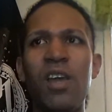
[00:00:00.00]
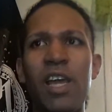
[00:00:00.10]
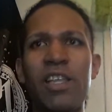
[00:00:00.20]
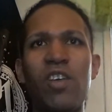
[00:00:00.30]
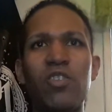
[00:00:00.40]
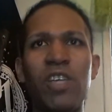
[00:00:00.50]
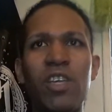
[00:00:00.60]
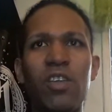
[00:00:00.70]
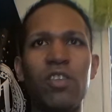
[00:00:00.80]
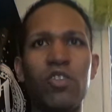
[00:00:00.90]
and now
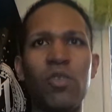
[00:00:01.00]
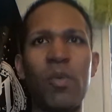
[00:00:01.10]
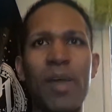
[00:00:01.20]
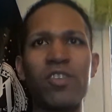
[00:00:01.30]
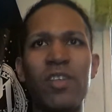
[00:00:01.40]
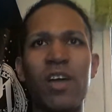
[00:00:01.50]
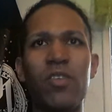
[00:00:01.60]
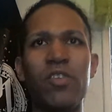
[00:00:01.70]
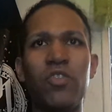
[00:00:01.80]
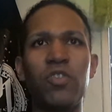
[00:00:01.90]
second in the chamber match now
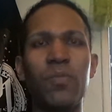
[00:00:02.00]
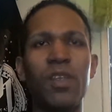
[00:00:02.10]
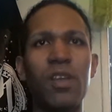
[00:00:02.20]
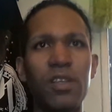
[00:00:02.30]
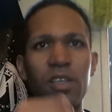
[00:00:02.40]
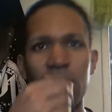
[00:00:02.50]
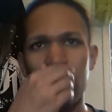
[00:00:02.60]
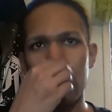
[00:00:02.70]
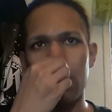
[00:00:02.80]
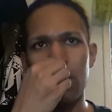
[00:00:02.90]
is
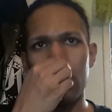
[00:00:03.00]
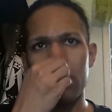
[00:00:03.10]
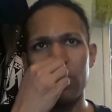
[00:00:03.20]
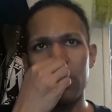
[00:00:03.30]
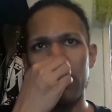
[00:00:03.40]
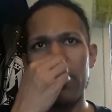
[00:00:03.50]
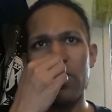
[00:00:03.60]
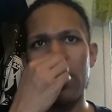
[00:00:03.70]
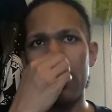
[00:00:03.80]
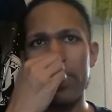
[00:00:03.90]
um, Sonya
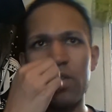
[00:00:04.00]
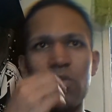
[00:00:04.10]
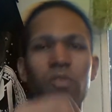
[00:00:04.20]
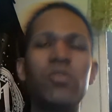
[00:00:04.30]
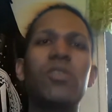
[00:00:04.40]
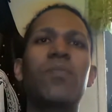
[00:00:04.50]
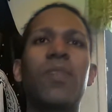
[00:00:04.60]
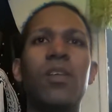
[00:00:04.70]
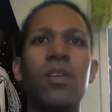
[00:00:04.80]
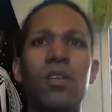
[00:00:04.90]
Deville and Mandy Rose.
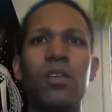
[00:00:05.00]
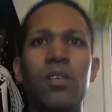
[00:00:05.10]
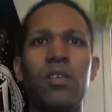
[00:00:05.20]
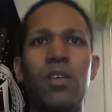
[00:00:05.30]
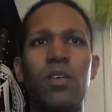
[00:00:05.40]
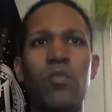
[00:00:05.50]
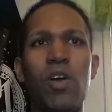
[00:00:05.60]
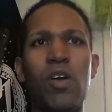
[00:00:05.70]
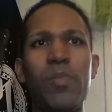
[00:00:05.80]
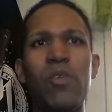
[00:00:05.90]

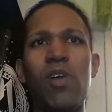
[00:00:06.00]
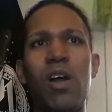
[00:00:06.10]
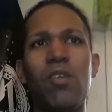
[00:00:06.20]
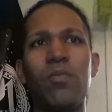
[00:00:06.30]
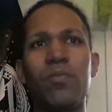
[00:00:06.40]
While meanwhile,